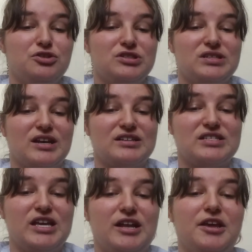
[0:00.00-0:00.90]
Just like I
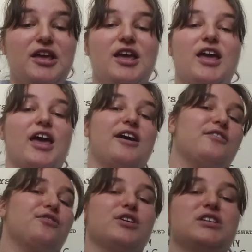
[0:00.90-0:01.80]
said,
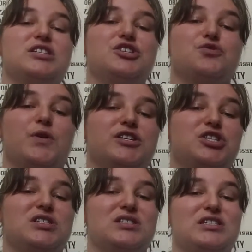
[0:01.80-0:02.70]
every
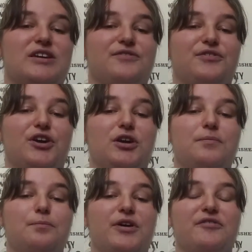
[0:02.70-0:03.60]
situation is
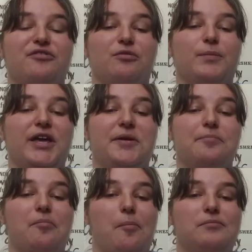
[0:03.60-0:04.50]
different, but for
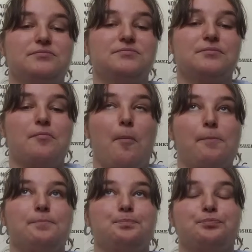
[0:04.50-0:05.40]
me,
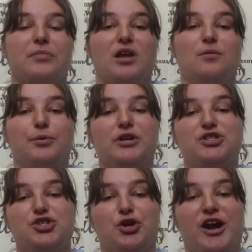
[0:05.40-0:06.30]
I'm
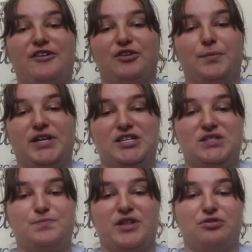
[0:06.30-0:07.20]
pretty sure
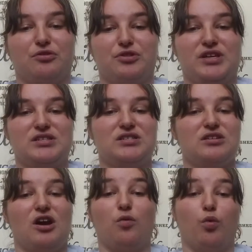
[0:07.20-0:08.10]
everybody's been through
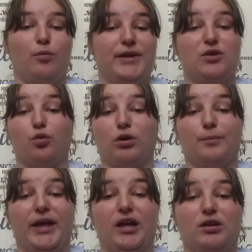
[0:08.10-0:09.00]
this, a woman or a
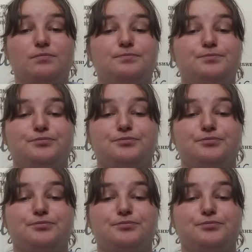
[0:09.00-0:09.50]
man.